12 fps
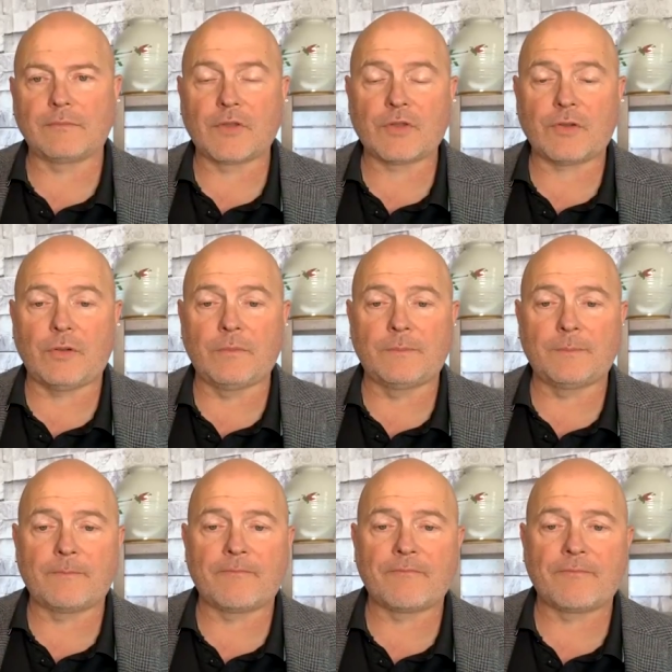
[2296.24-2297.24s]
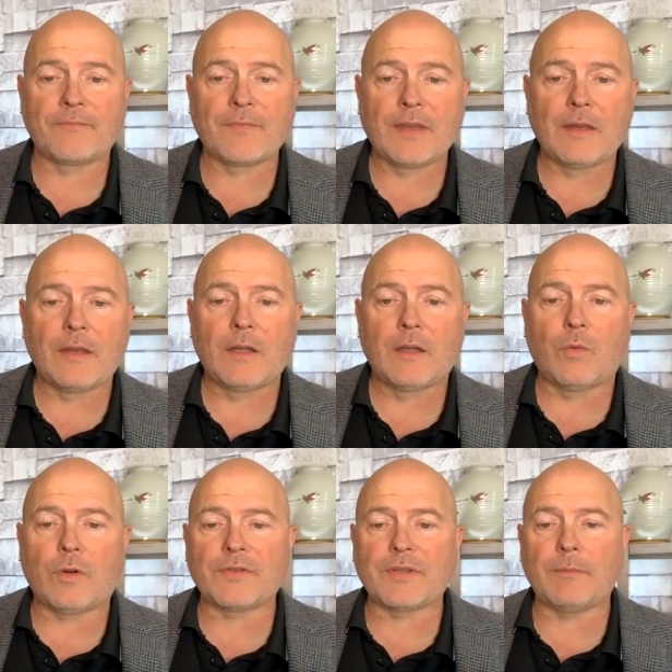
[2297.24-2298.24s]
it's true
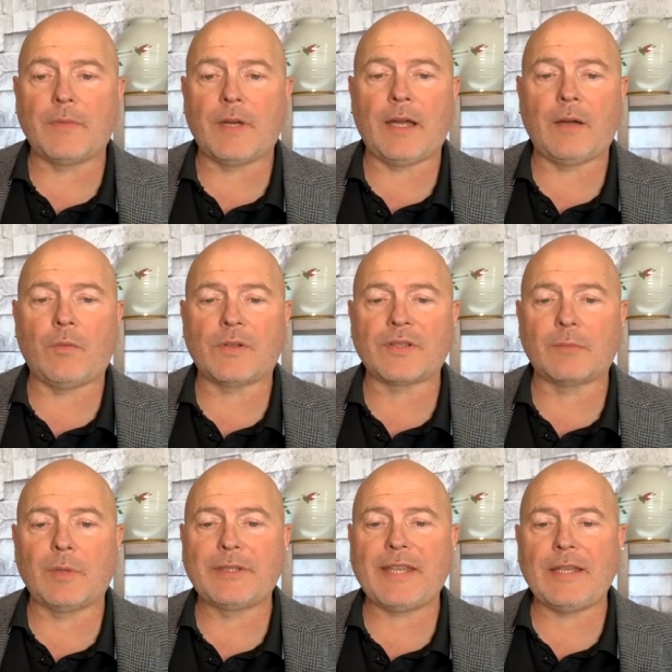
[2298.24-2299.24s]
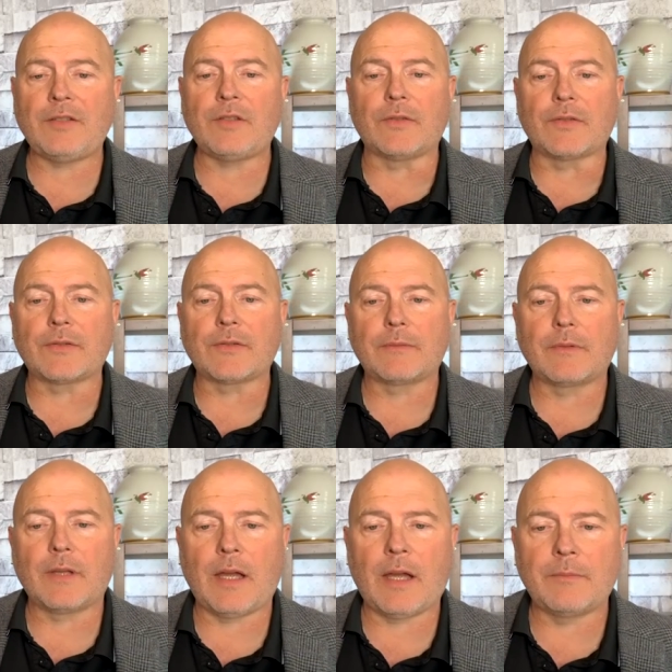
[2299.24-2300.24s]
what are some uh, what are some limitations
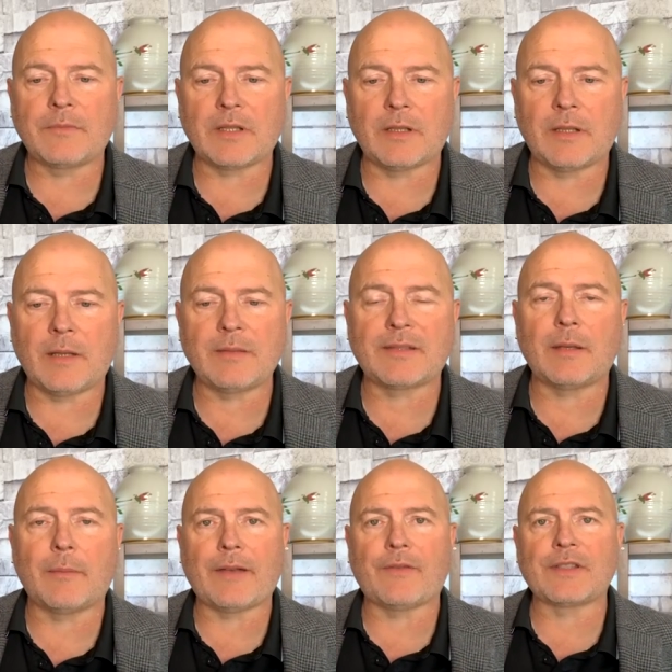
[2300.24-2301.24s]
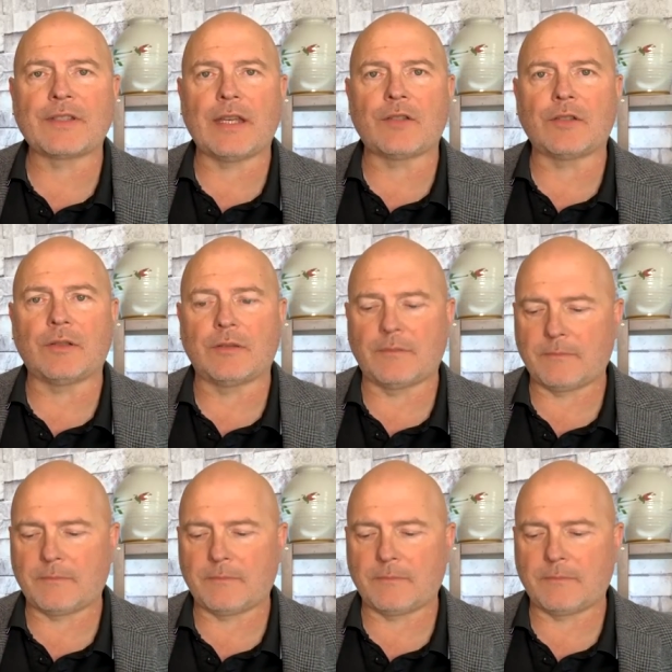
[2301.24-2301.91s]
um, to instant manifestation